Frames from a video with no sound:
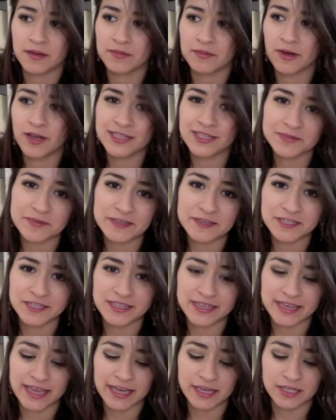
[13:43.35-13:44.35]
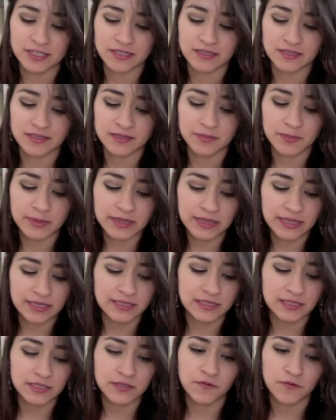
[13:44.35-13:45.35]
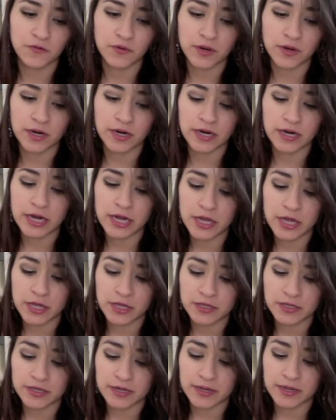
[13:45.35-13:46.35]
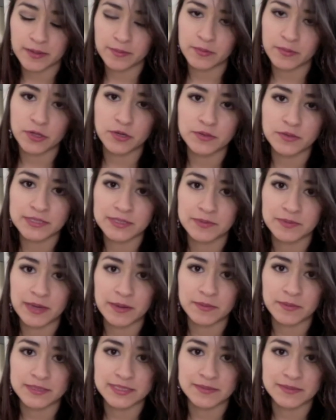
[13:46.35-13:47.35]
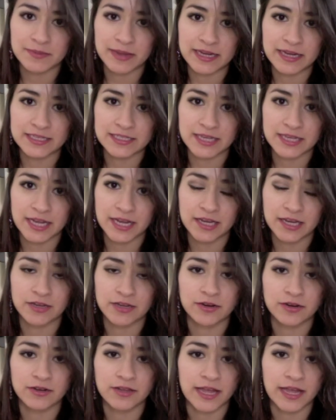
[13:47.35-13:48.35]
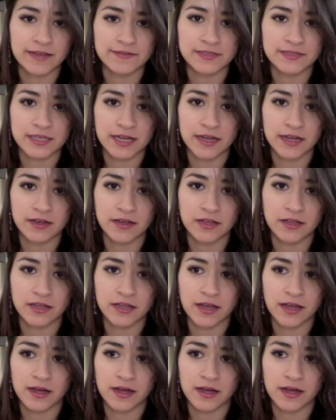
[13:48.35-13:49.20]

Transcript: on special occasions, but this is for you to be able to maintain your lifestyle,